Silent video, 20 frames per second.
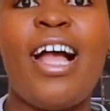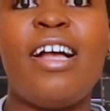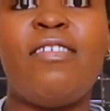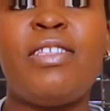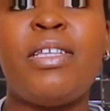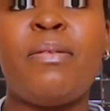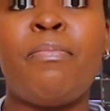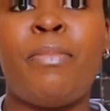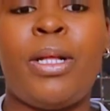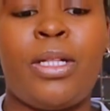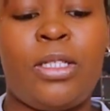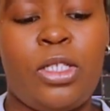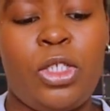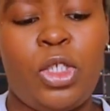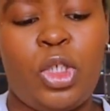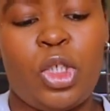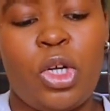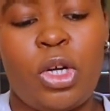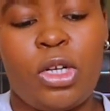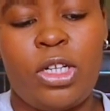have some
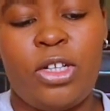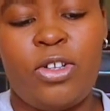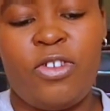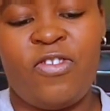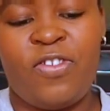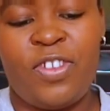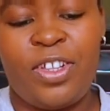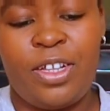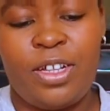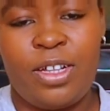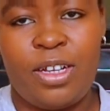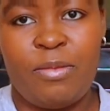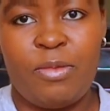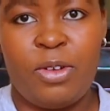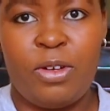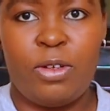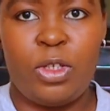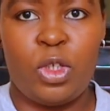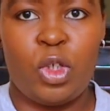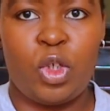melted chocolate over here and I'm
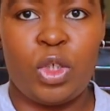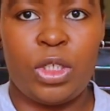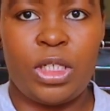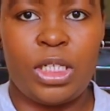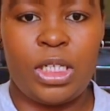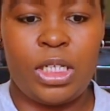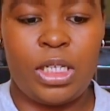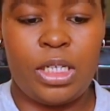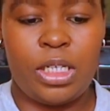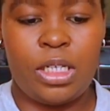going to drizzle